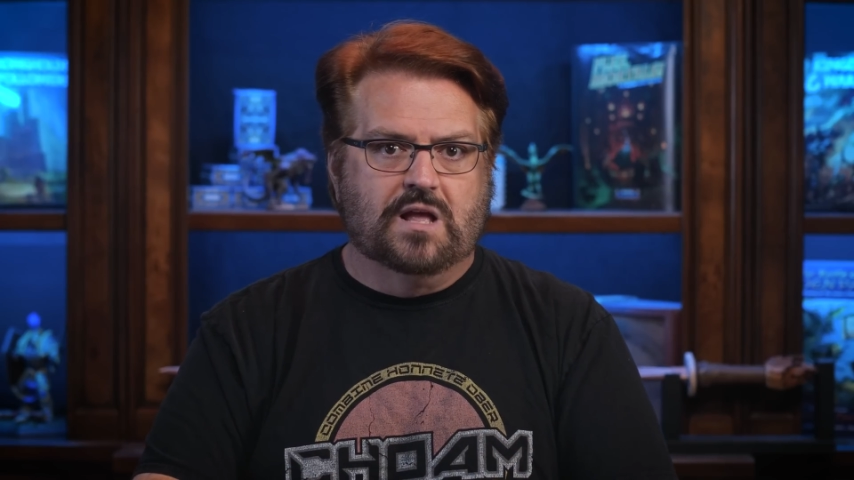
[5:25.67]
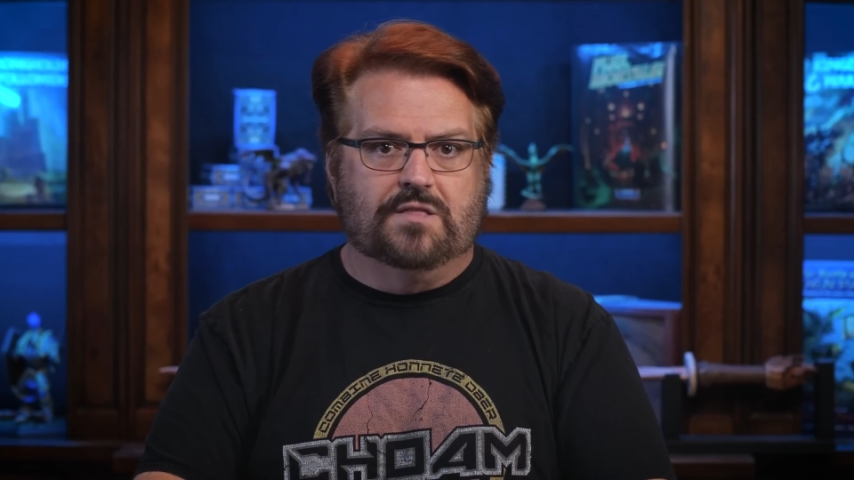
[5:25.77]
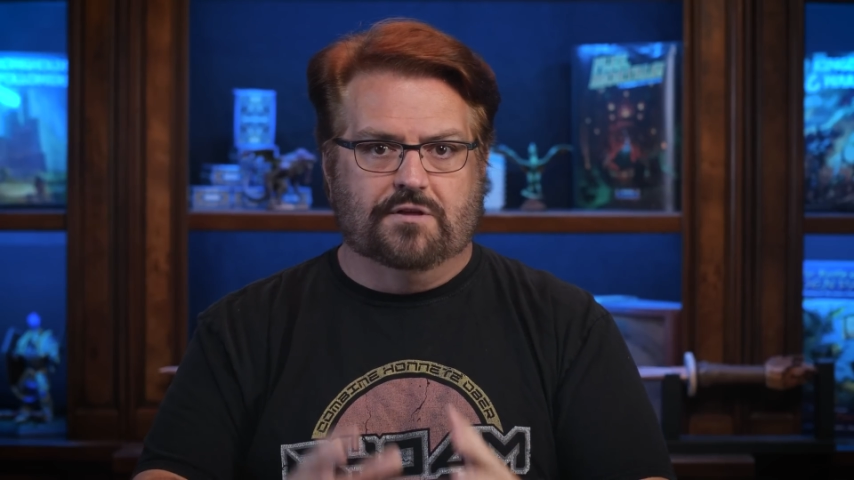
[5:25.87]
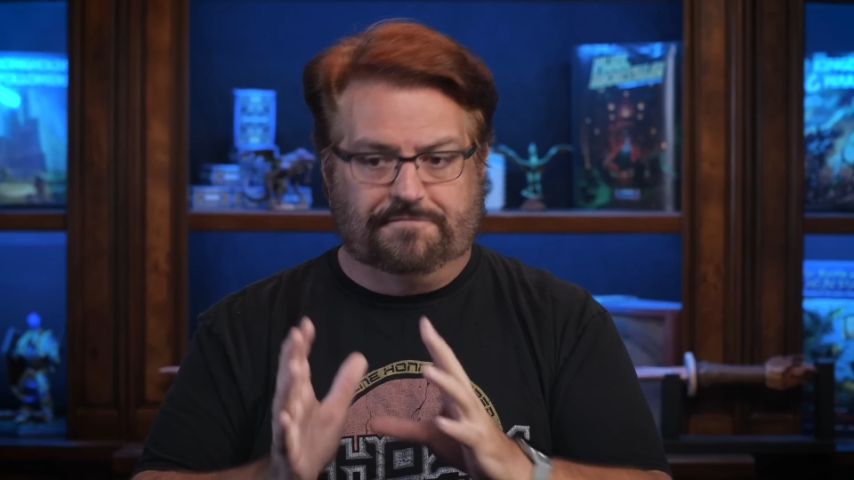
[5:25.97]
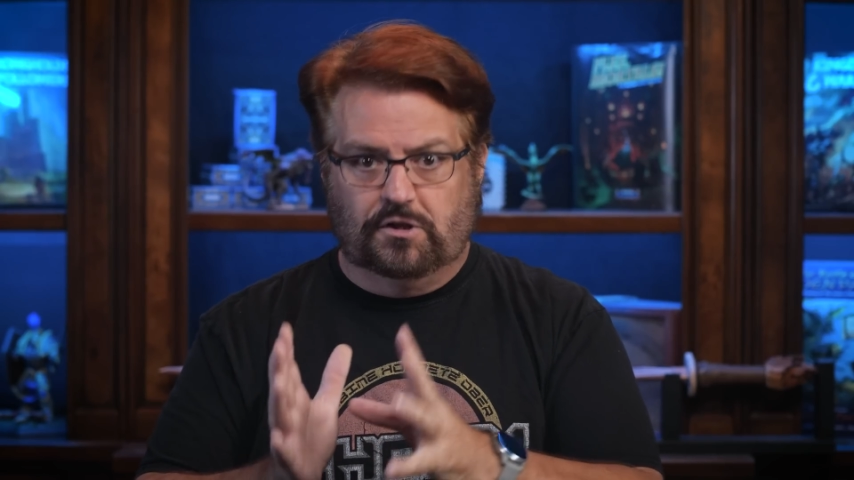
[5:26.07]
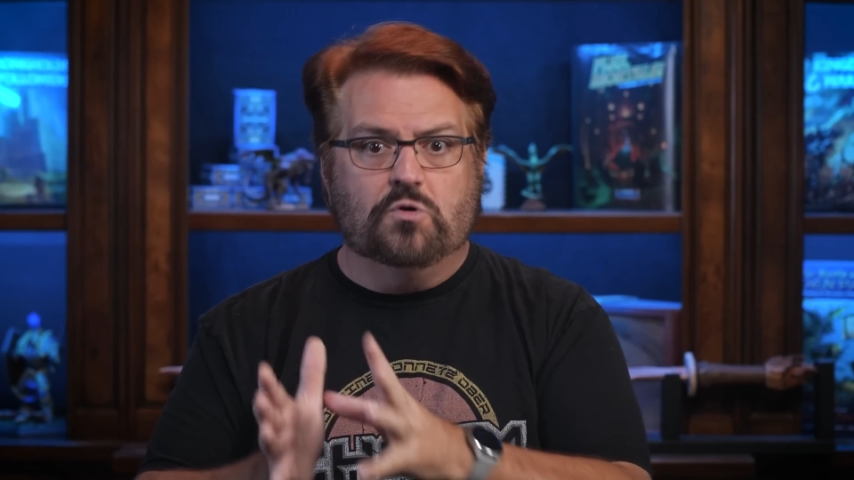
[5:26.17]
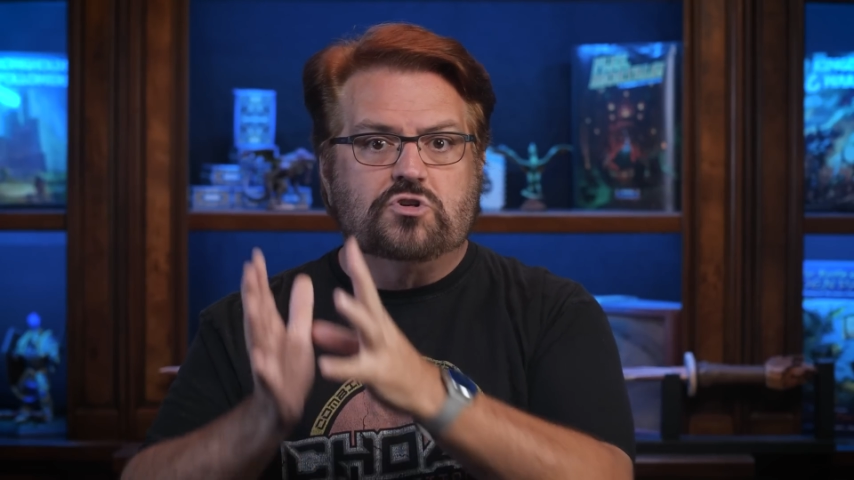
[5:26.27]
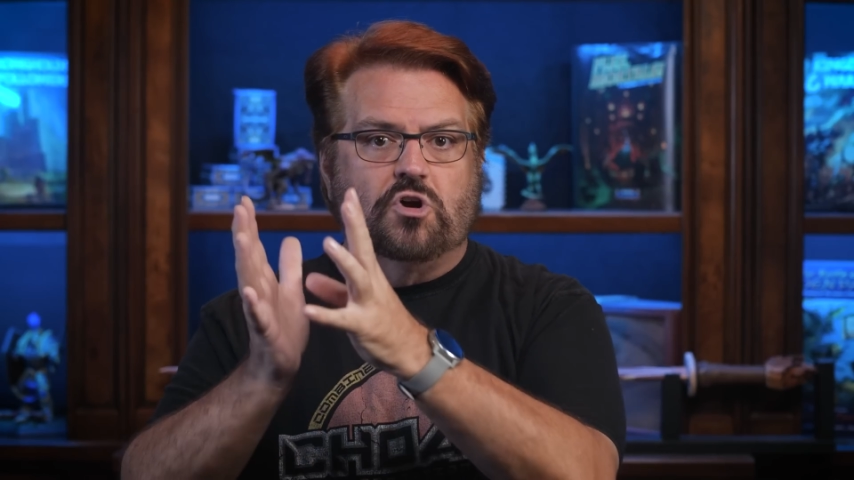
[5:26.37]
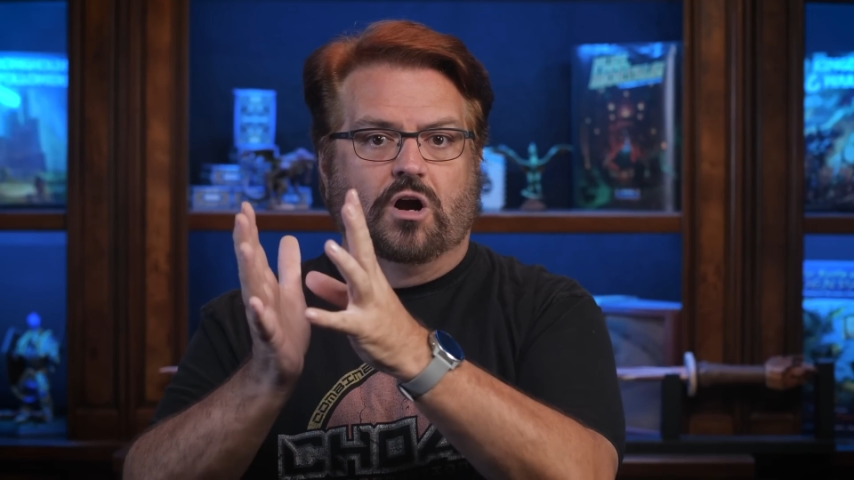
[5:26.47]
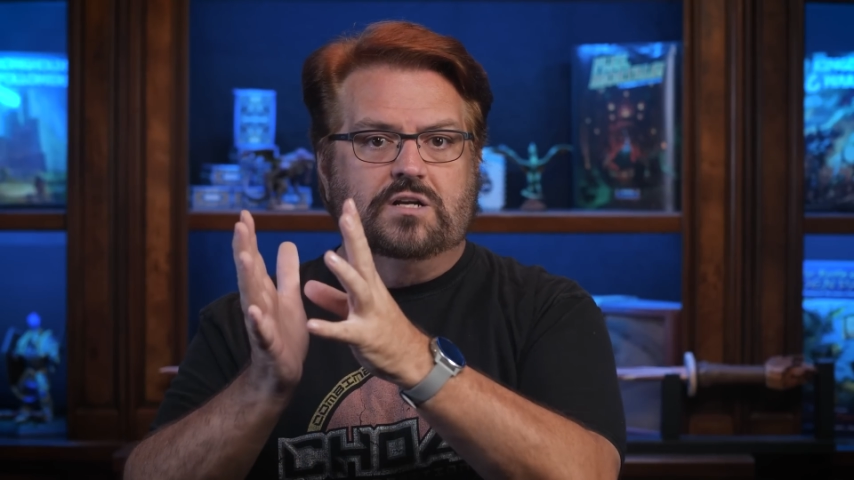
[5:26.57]
The
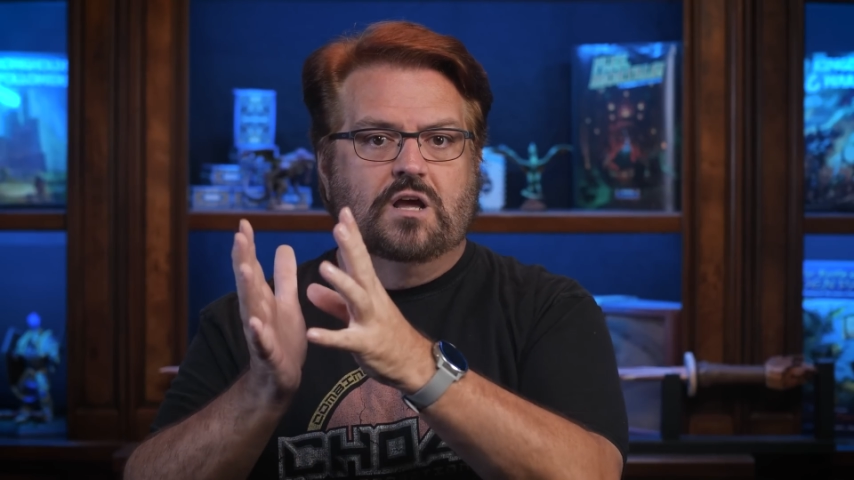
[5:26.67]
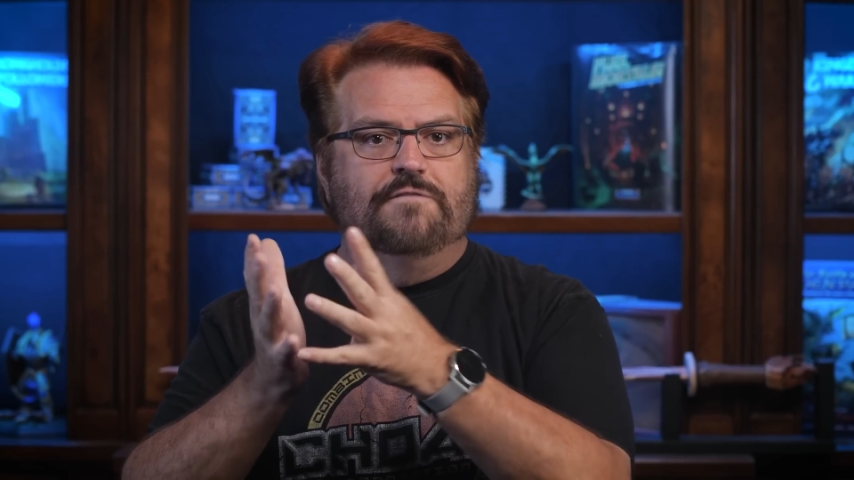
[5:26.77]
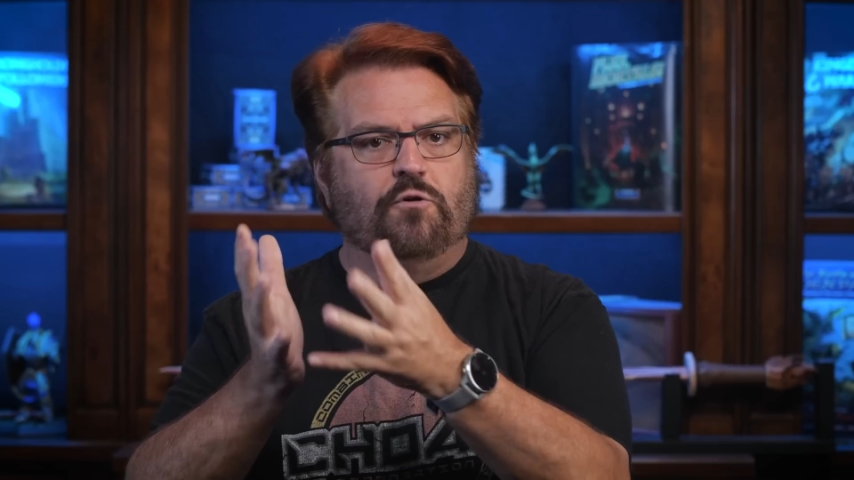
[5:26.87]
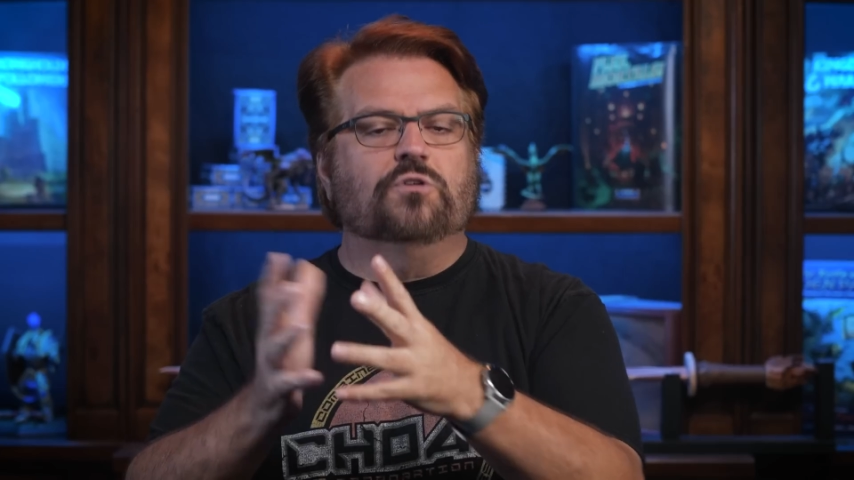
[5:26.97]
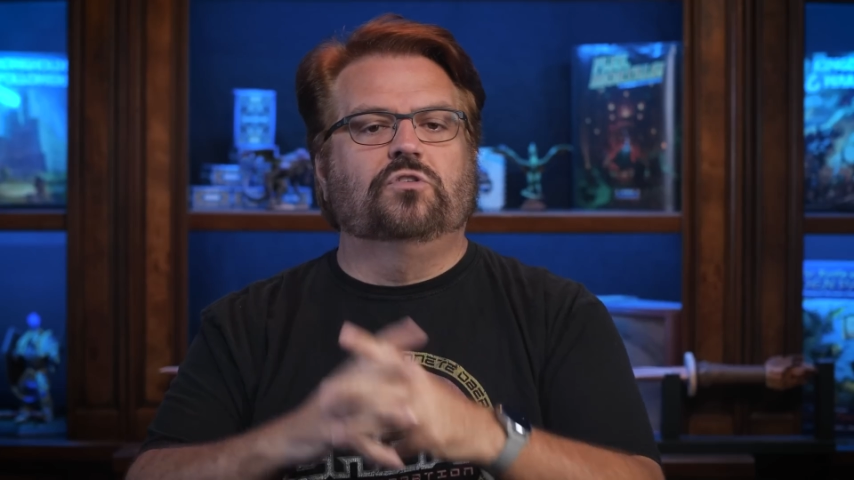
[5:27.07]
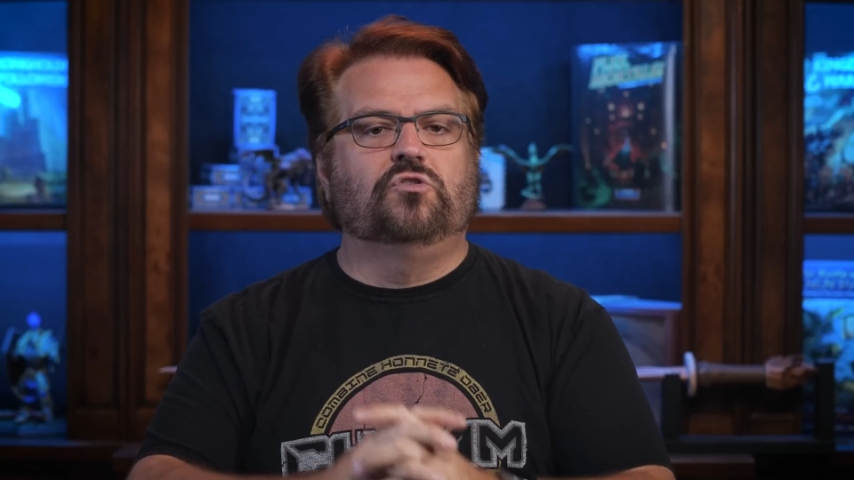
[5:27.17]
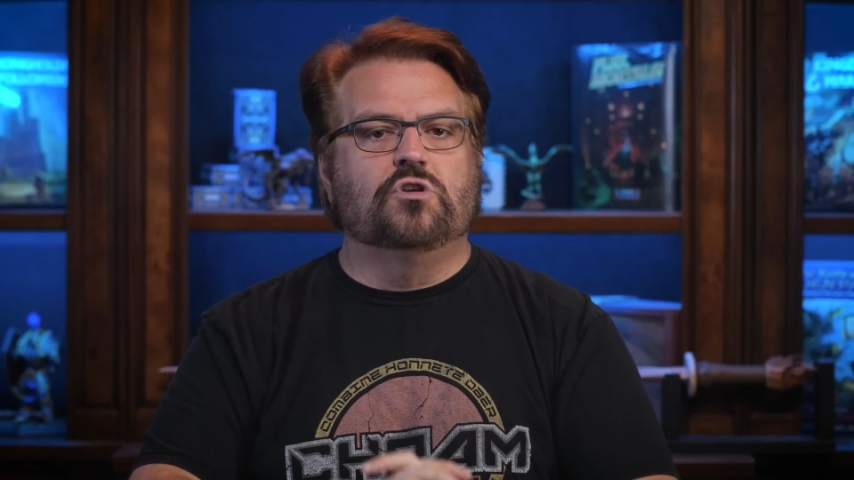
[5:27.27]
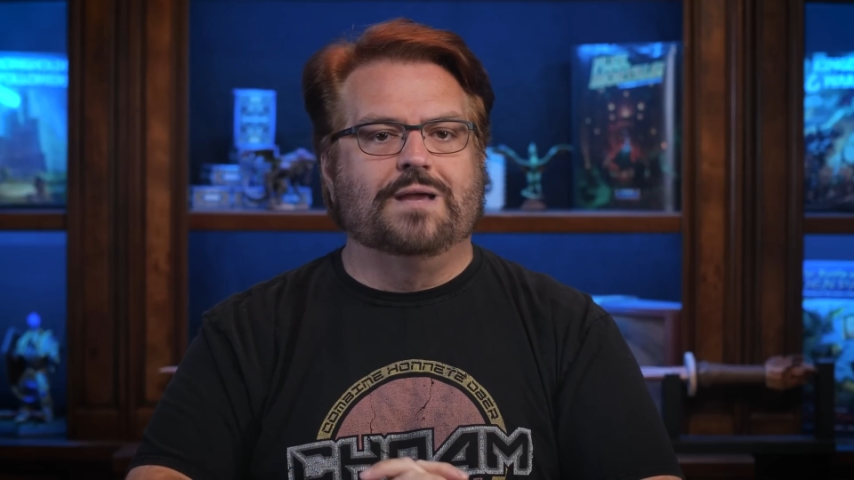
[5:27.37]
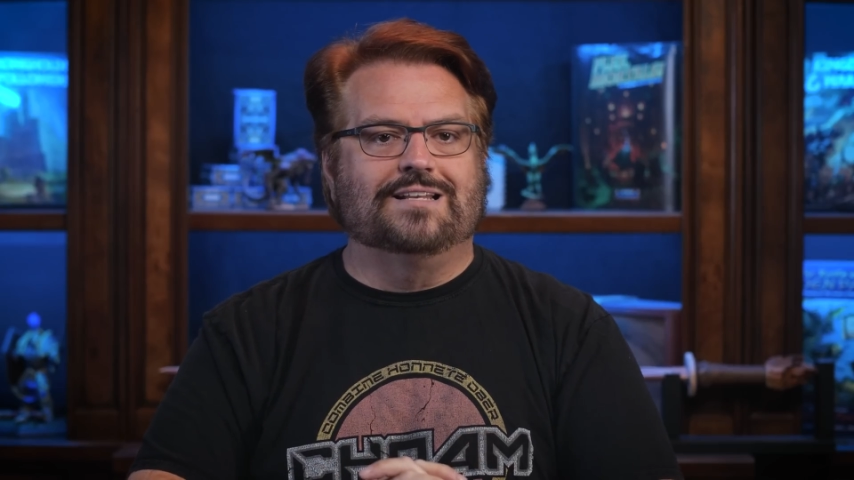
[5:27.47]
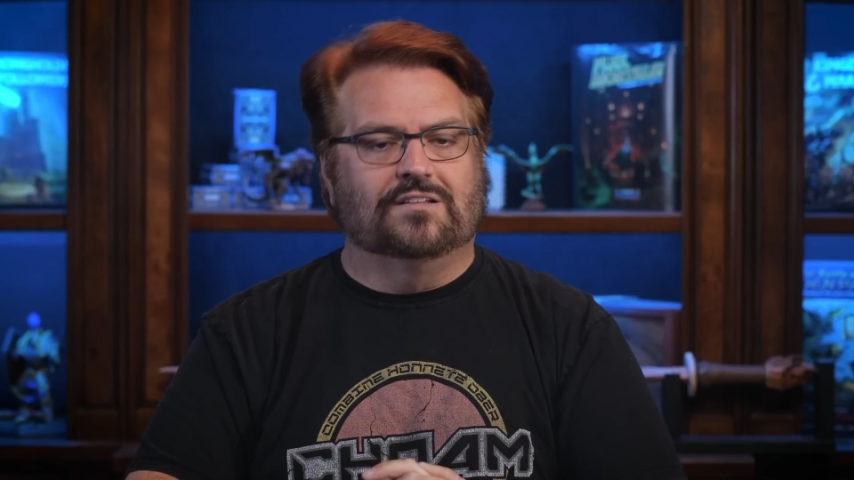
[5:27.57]
flowchart forces you
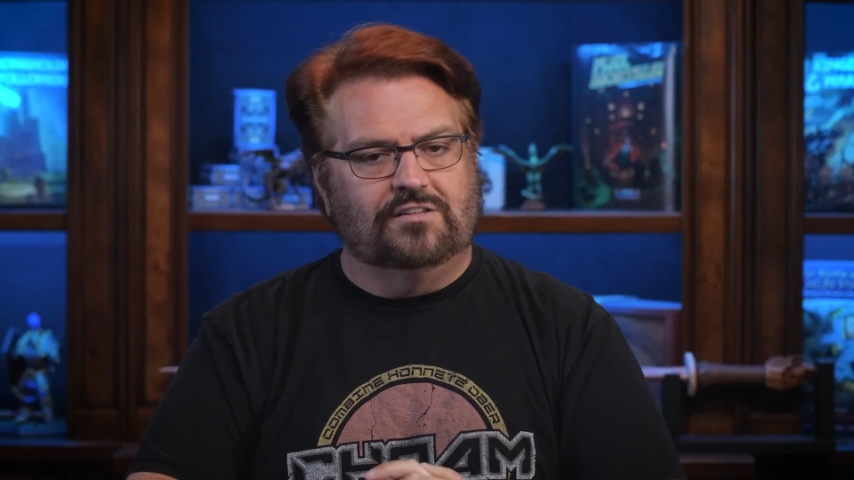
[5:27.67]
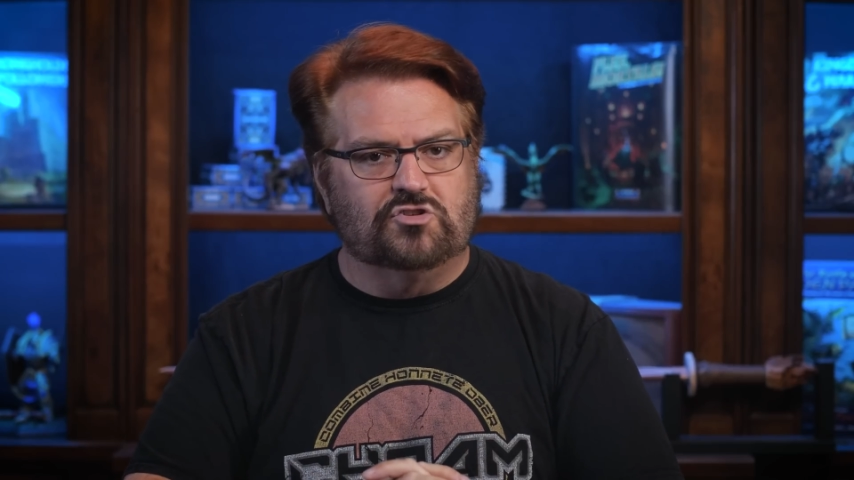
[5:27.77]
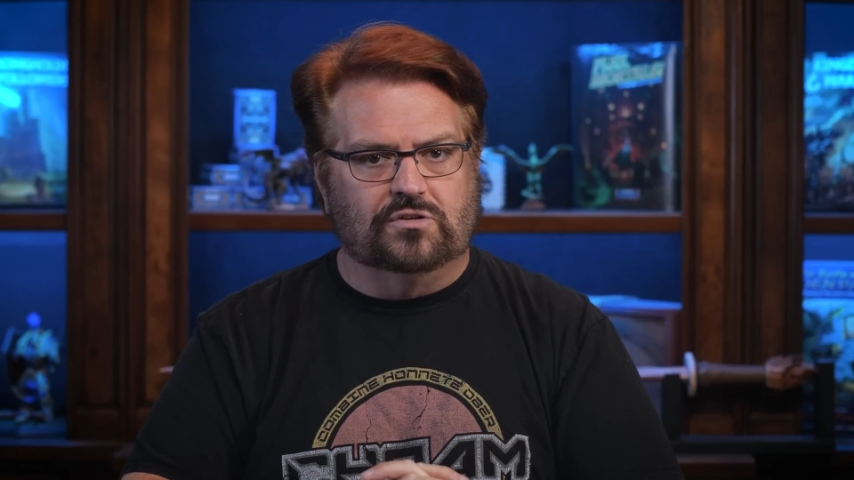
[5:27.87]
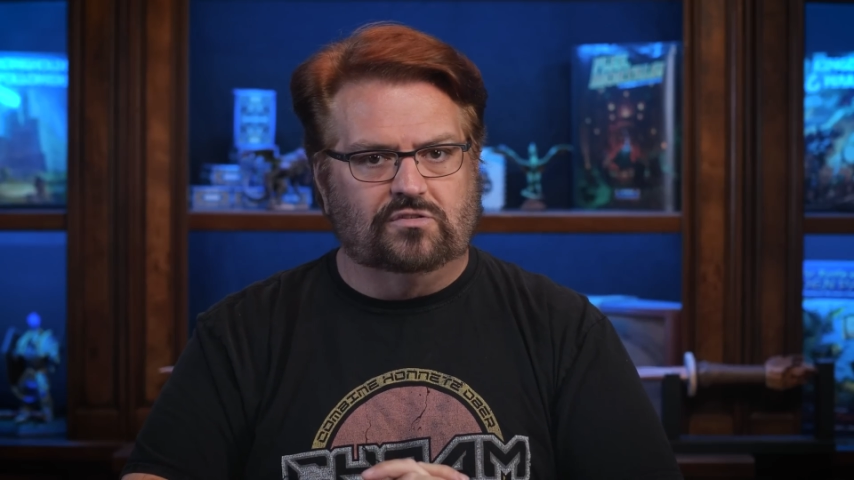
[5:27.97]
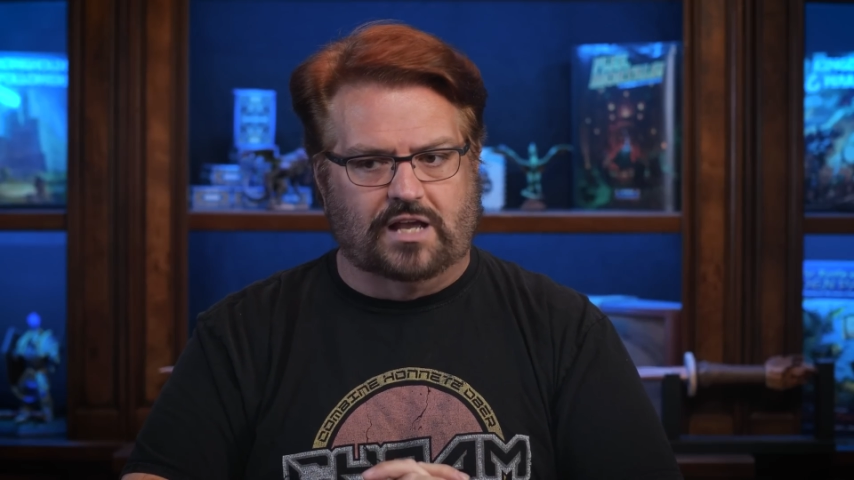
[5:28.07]
to make decisions,